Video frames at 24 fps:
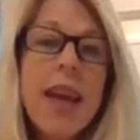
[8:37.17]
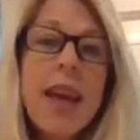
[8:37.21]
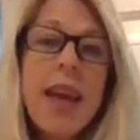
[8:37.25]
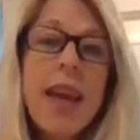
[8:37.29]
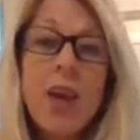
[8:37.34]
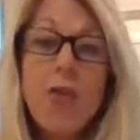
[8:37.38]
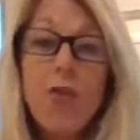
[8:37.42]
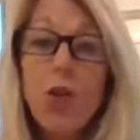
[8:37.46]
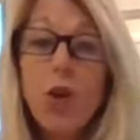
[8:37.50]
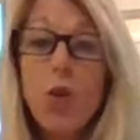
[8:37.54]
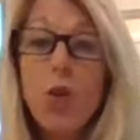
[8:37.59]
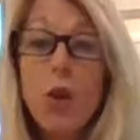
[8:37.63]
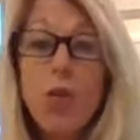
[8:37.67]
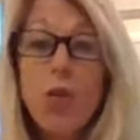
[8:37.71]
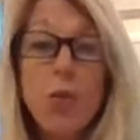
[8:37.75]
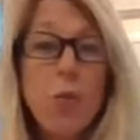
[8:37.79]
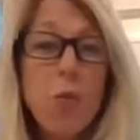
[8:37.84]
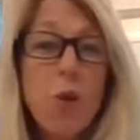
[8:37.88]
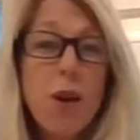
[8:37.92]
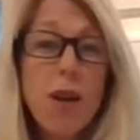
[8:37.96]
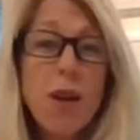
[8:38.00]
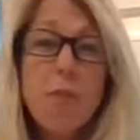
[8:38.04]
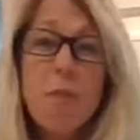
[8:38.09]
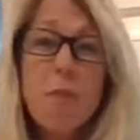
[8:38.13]
If you even
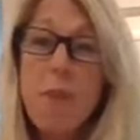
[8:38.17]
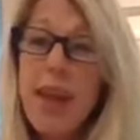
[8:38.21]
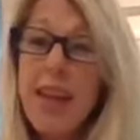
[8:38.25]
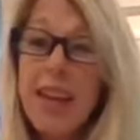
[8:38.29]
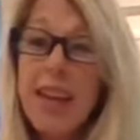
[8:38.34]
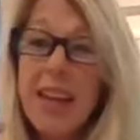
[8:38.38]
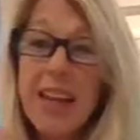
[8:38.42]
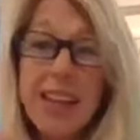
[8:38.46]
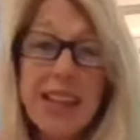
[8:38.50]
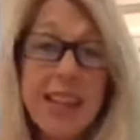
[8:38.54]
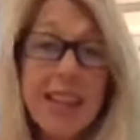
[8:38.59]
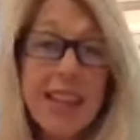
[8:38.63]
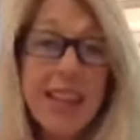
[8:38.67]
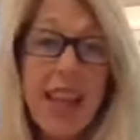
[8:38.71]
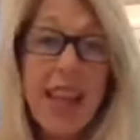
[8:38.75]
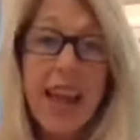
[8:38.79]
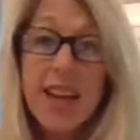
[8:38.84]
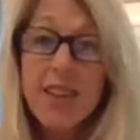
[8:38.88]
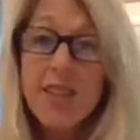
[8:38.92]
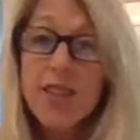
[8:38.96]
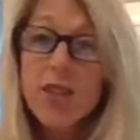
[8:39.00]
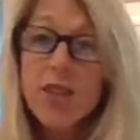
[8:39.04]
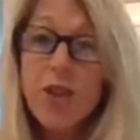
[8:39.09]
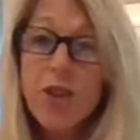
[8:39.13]
want to make it
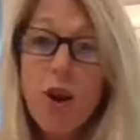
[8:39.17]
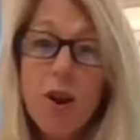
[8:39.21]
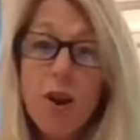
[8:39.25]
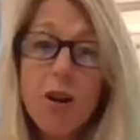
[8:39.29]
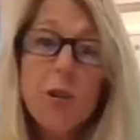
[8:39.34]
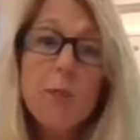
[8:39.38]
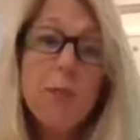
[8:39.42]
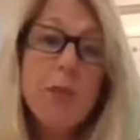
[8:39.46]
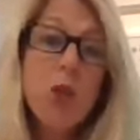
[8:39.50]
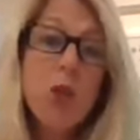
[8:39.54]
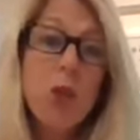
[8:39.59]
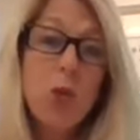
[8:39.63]
less carbs,